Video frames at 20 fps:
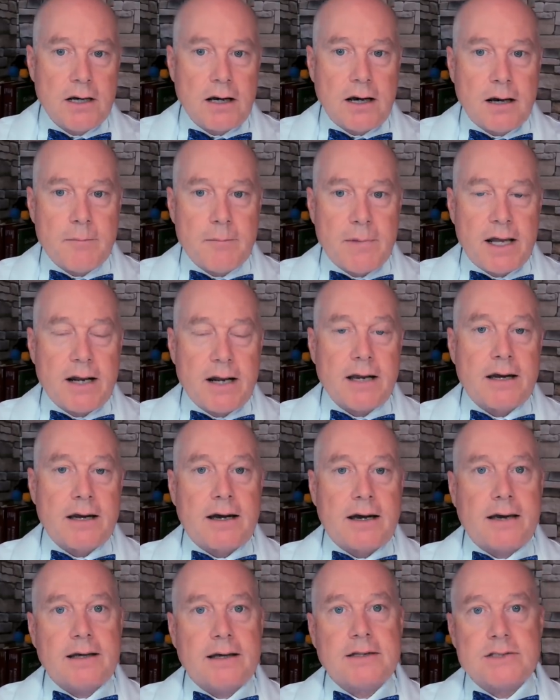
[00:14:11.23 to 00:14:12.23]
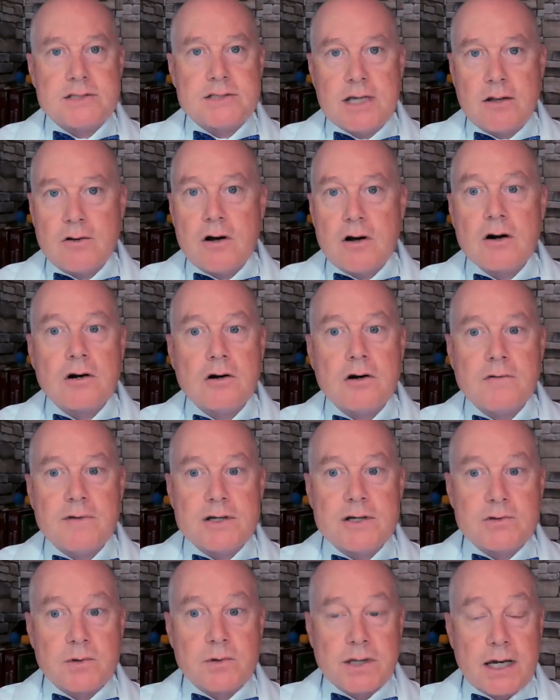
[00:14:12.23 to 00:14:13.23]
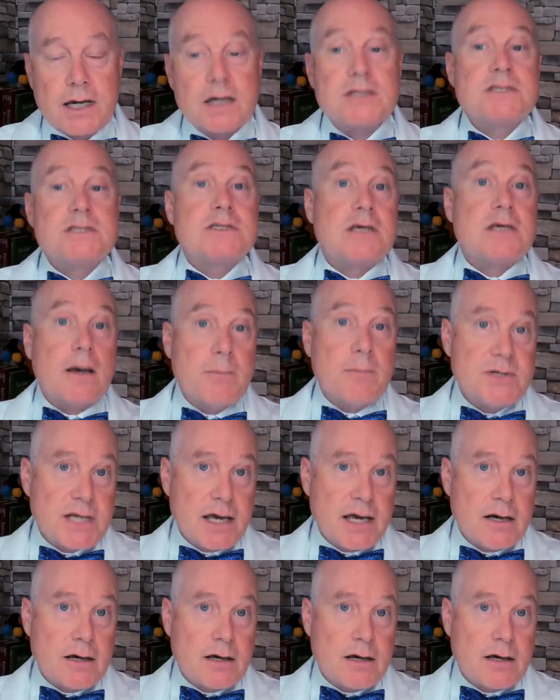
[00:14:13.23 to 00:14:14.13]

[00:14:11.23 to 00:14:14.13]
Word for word: Um, and I, I like to say long COVID is really a subset